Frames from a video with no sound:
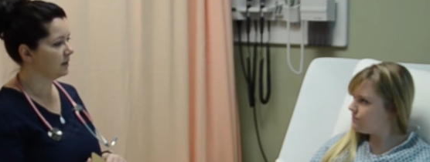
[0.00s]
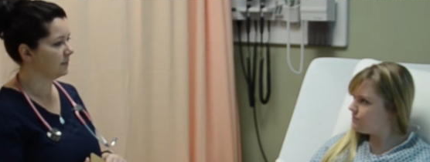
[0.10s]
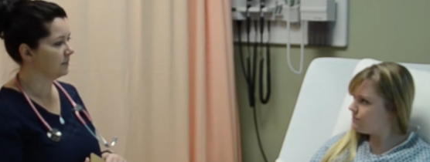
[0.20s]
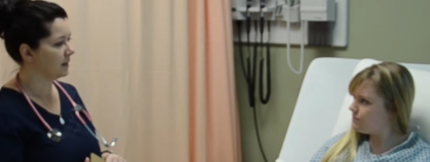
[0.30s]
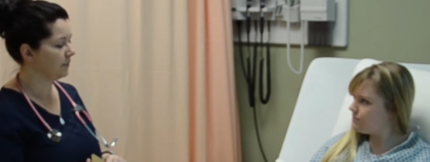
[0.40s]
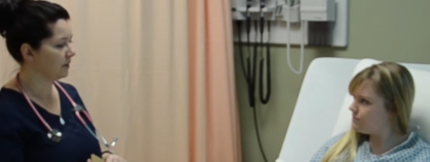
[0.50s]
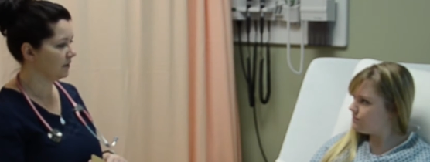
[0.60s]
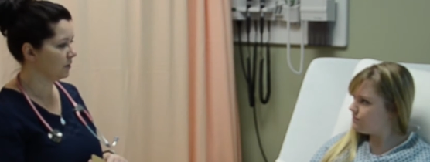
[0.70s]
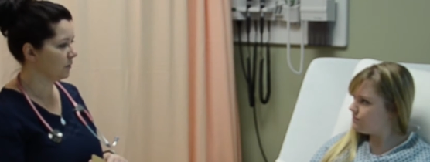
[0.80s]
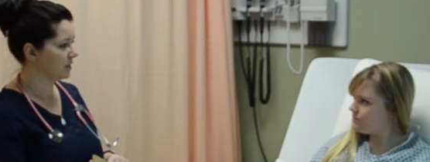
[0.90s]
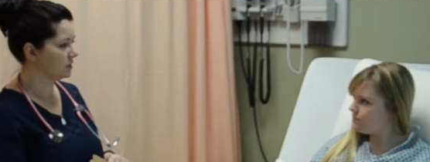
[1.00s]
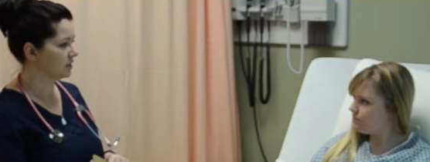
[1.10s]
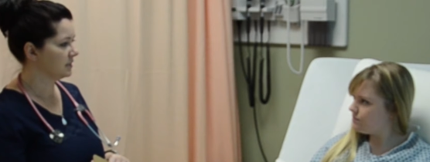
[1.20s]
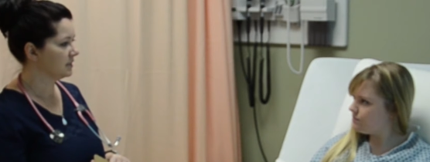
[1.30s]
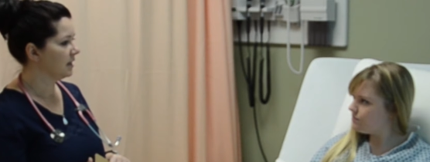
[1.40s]
Speaker 1: um, a couple other
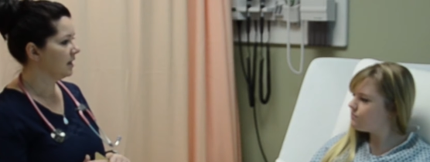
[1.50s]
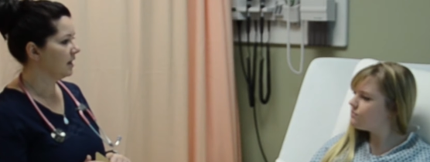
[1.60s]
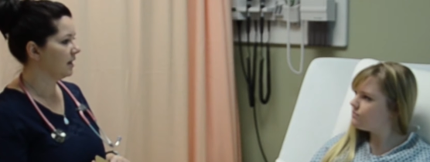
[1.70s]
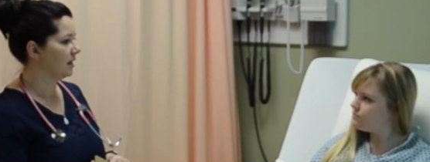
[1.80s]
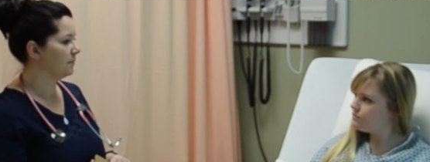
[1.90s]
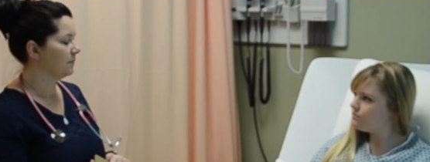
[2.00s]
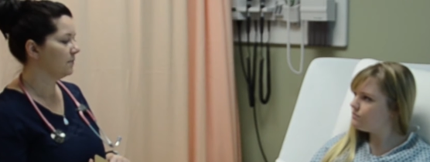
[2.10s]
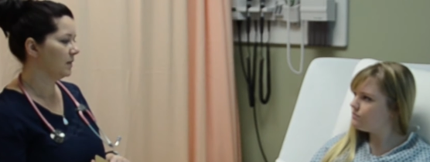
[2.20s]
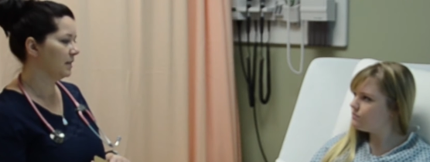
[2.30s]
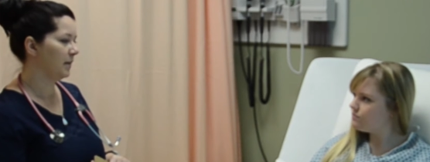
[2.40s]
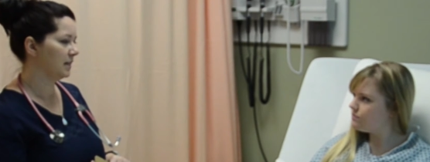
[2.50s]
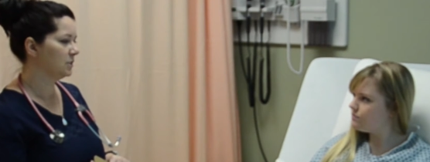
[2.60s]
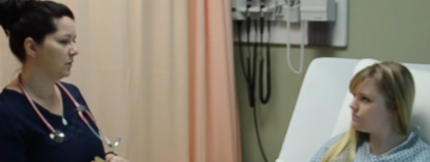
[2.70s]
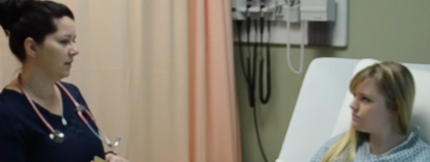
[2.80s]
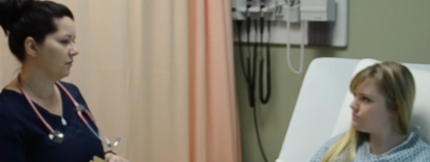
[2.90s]
questions. Um, in the past
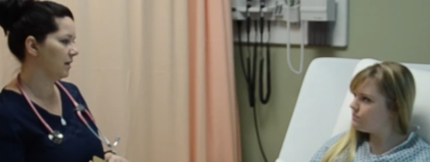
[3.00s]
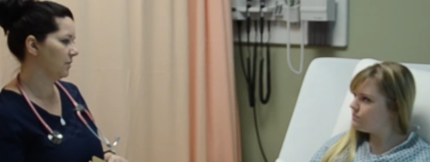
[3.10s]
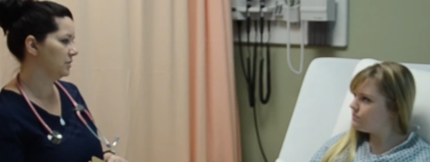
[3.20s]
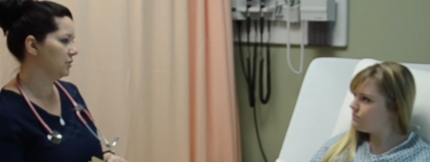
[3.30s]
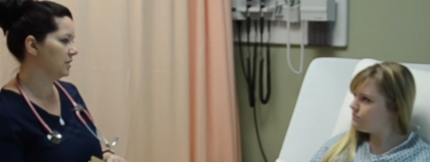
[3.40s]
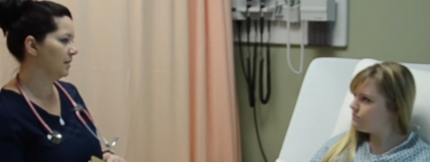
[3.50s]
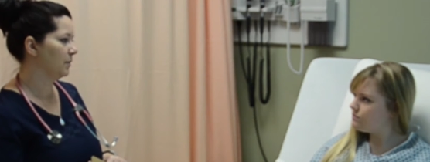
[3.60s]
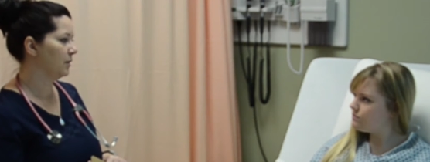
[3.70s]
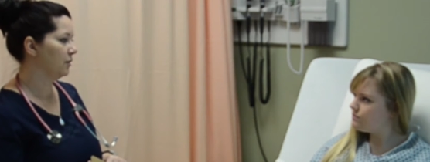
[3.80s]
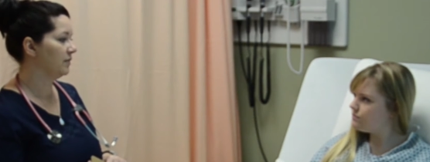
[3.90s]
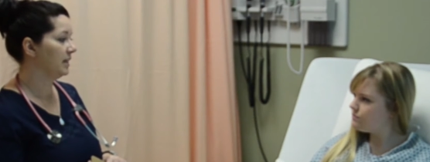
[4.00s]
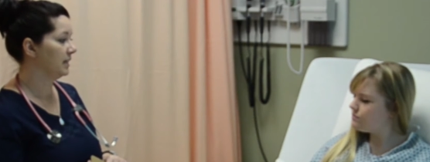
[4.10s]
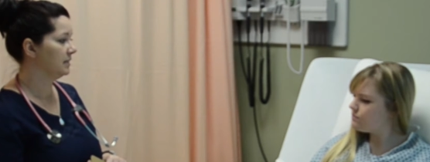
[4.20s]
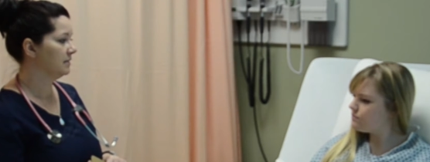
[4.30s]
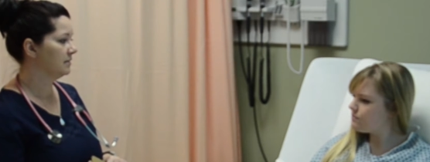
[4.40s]
24 hours, can you tell me what you've
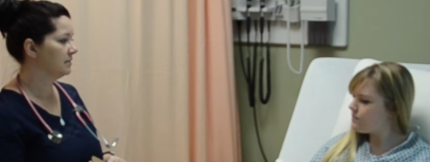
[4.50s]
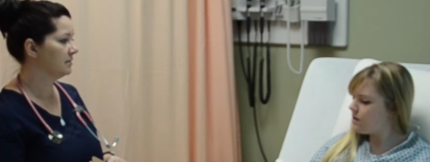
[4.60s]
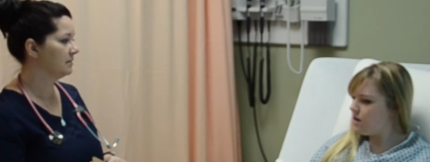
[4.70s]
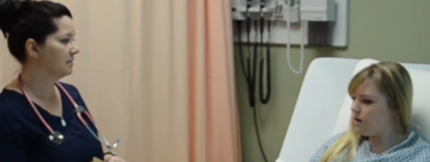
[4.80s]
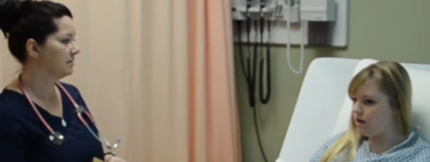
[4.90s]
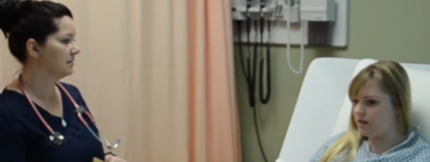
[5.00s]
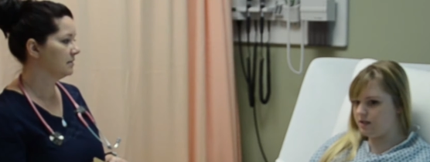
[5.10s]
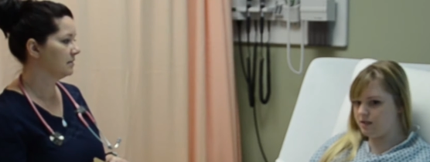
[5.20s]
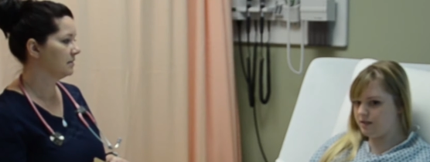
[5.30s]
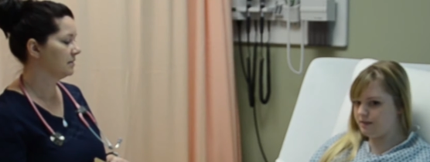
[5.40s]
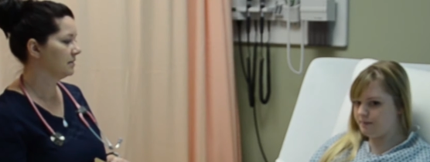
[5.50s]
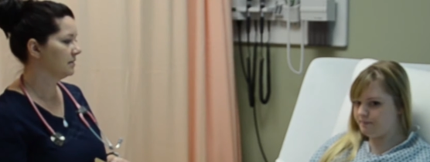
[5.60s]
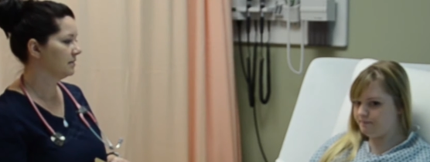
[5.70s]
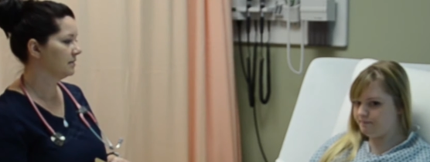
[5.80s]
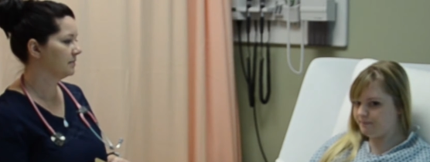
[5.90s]
eaten?
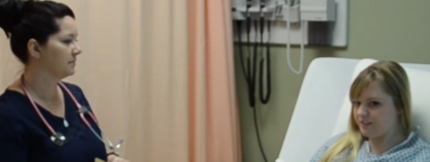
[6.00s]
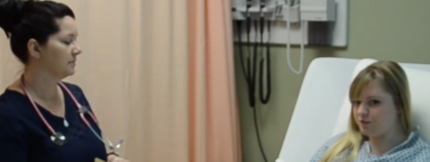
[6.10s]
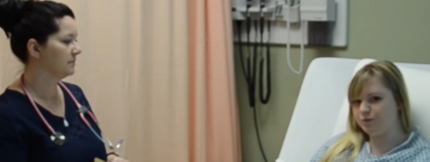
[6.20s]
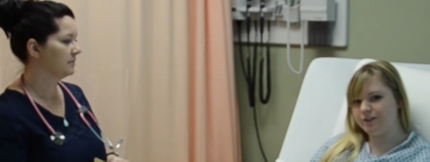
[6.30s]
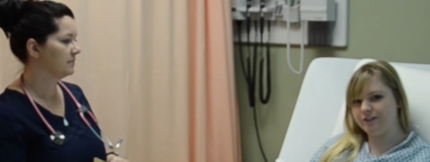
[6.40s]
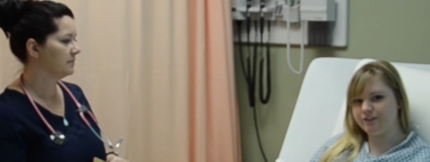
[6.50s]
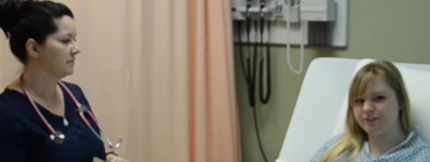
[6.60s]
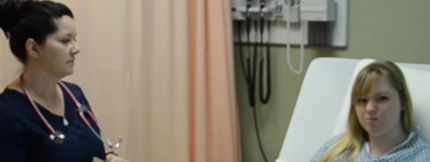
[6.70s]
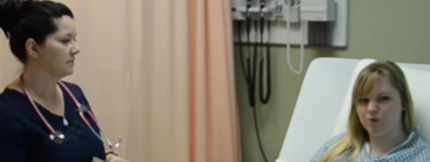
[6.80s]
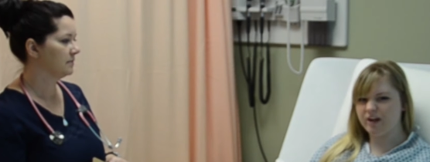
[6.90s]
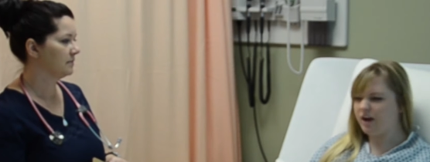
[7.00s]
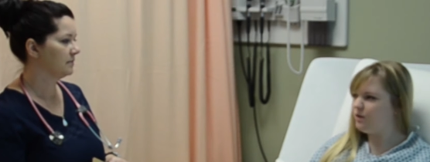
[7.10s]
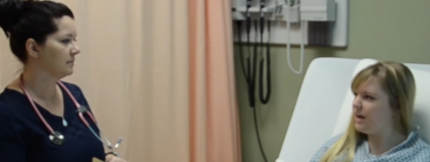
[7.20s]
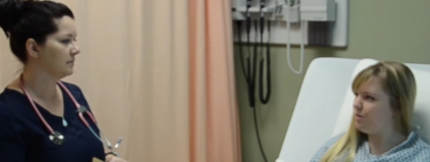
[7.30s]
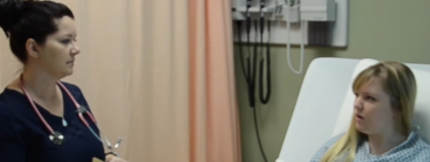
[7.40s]
Speaker 2: Um, it's really early in the morning. I
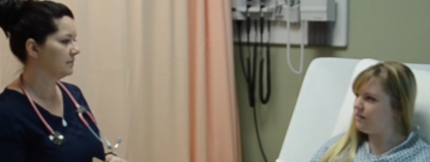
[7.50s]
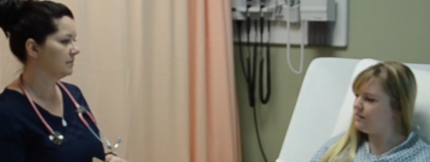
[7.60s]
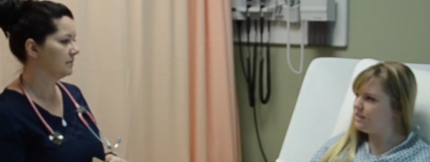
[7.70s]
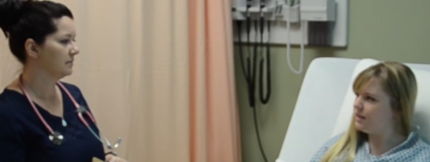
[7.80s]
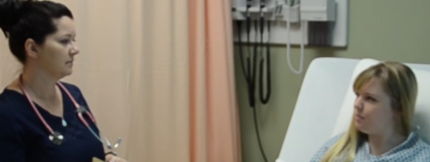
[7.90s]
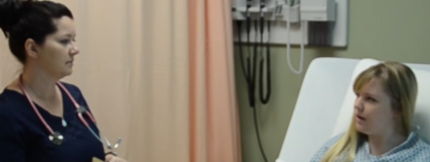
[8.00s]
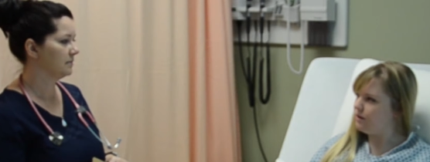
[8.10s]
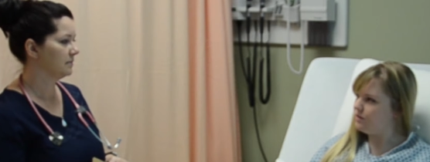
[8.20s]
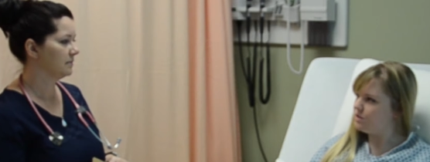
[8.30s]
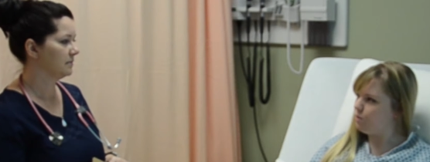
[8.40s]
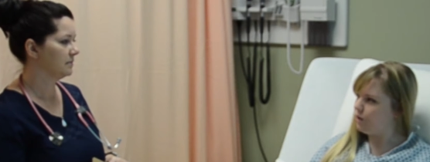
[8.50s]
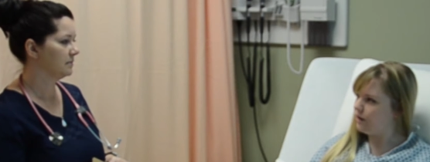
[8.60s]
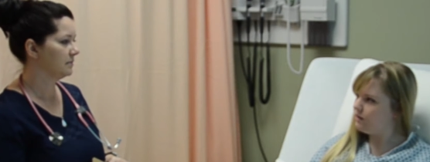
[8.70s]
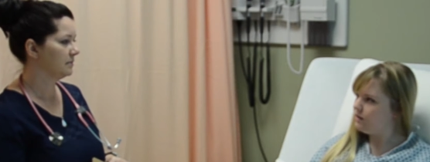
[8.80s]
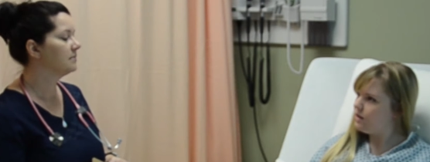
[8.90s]
only had breakfast at a bagel this morning.
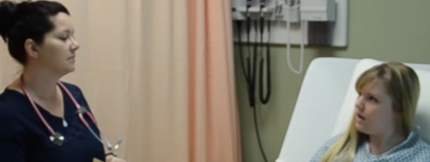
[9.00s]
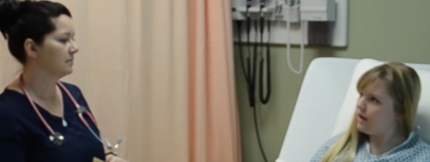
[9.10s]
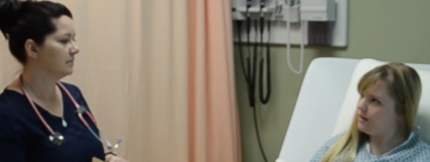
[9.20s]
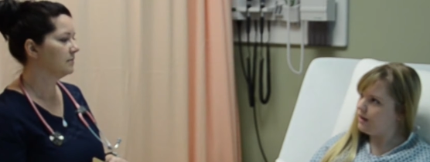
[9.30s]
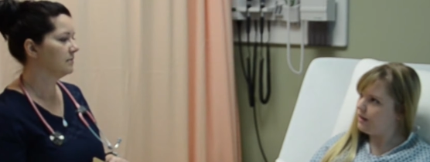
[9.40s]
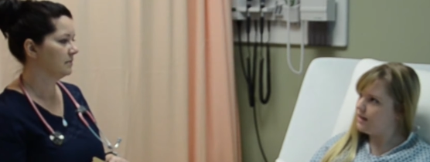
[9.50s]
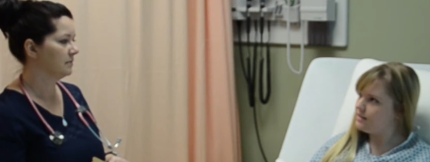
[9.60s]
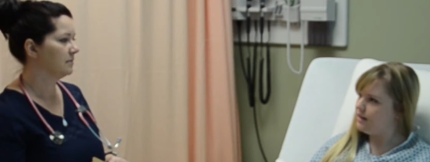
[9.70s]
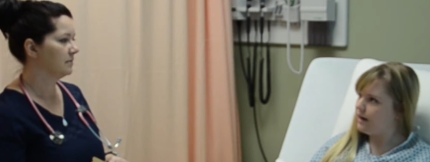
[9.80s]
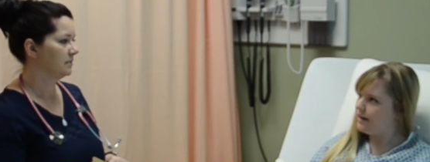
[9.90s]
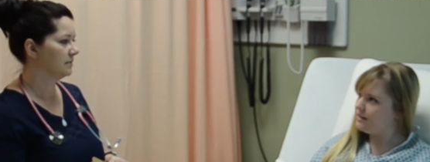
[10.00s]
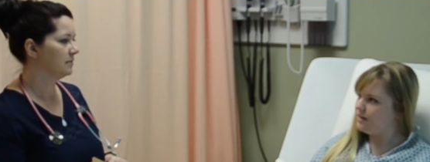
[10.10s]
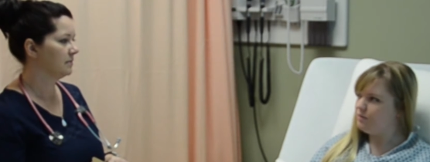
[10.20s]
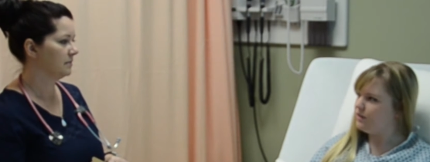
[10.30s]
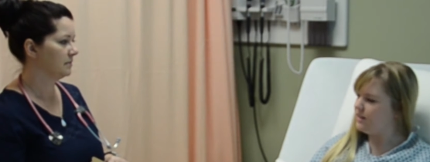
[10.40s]
And then last night, I
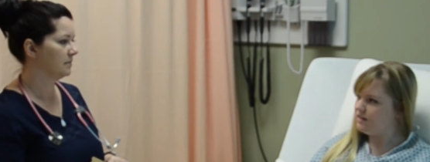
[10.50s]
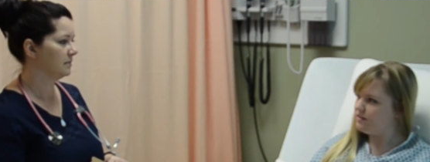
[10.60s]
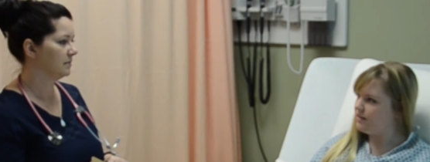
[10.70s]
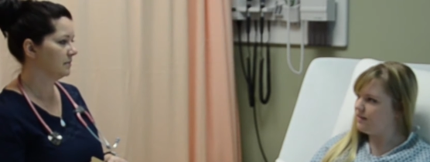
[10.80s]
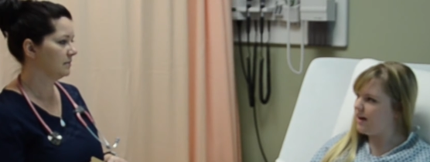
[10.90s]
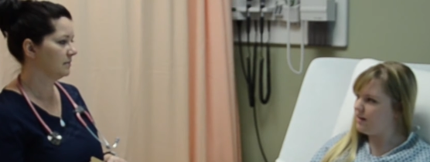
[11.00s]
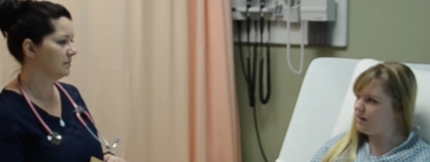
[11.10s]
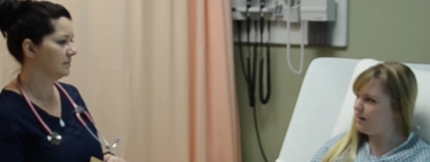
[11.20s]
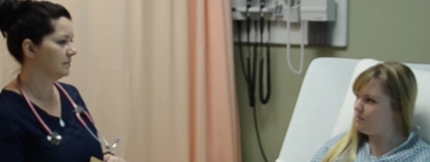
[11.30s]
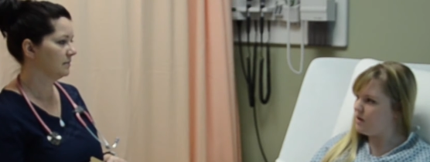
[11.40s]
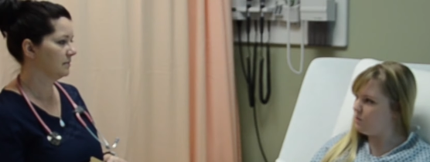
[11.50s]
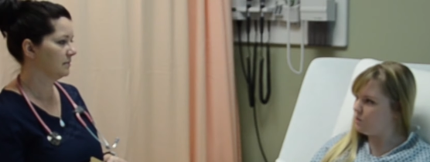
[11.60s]
didn't really eat. The headache kind of made it